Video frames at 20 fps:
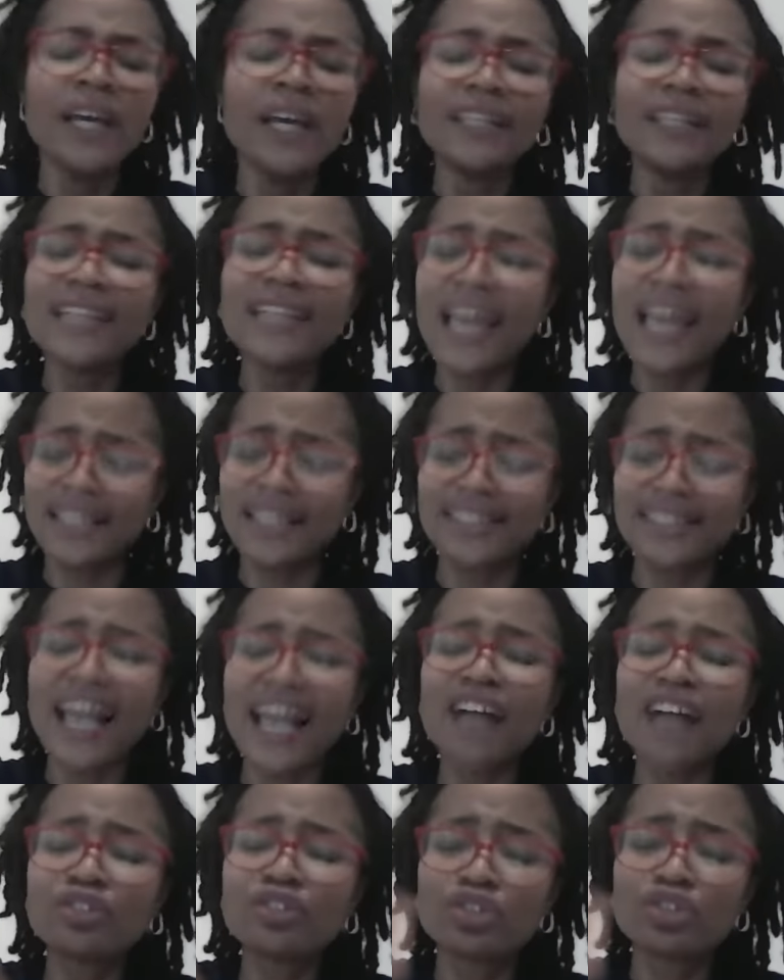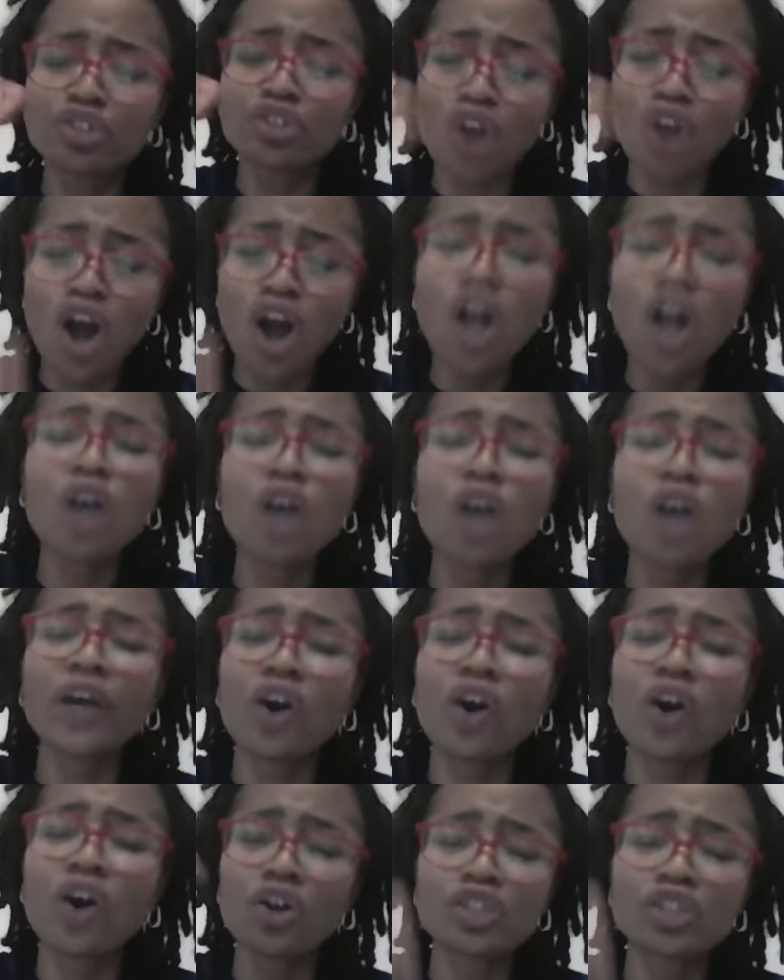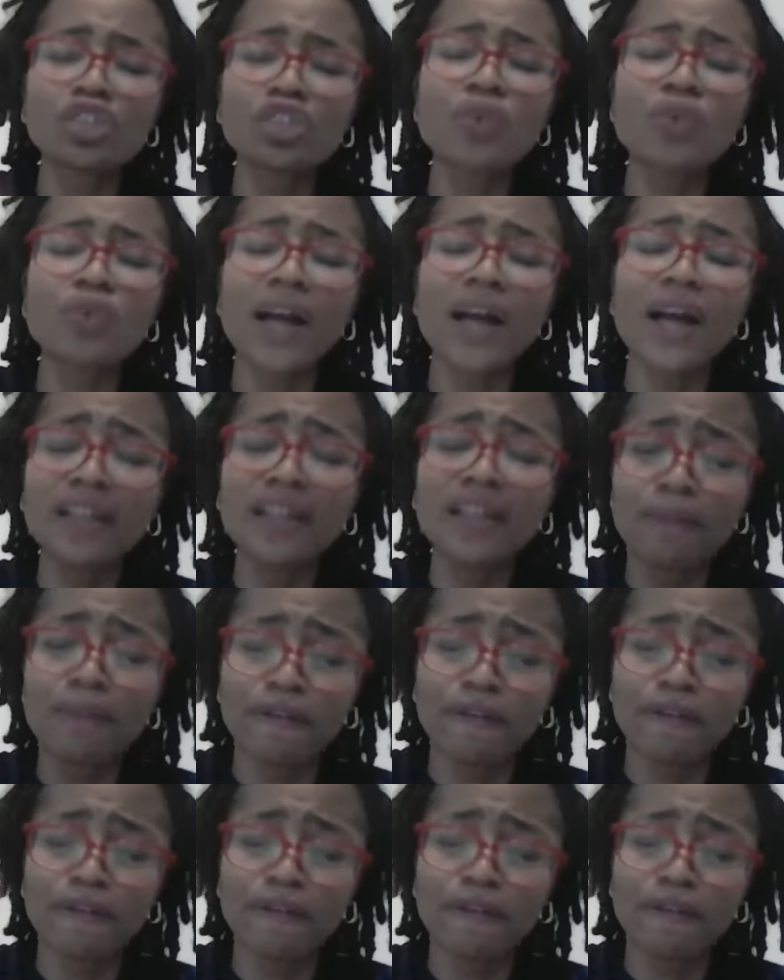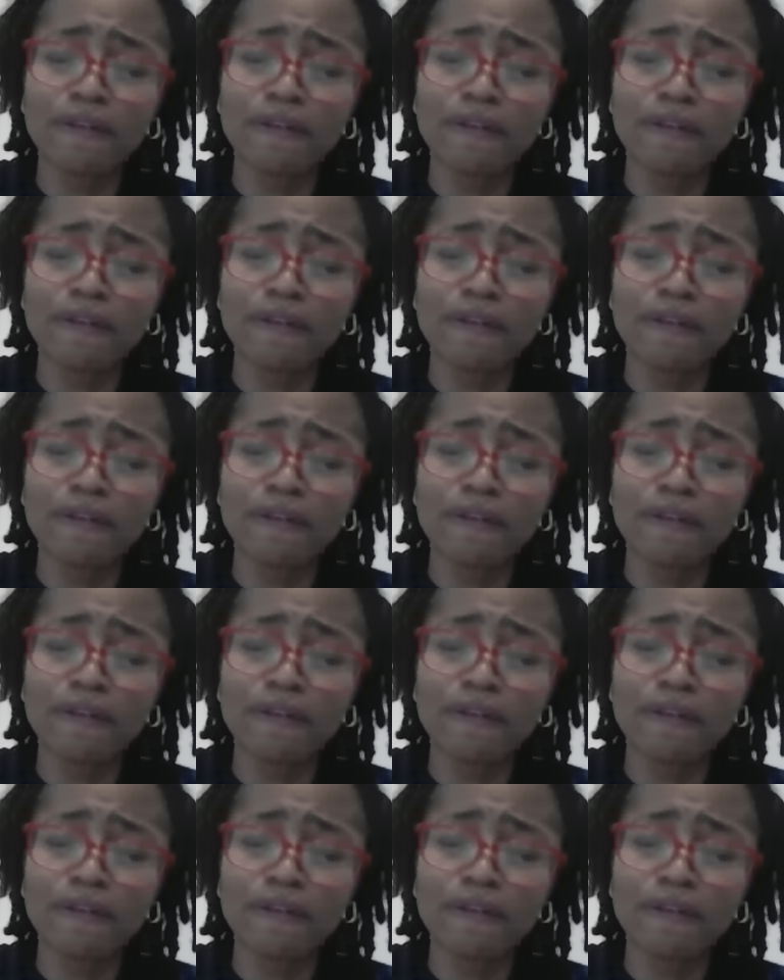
Yes, their joy will continually be full.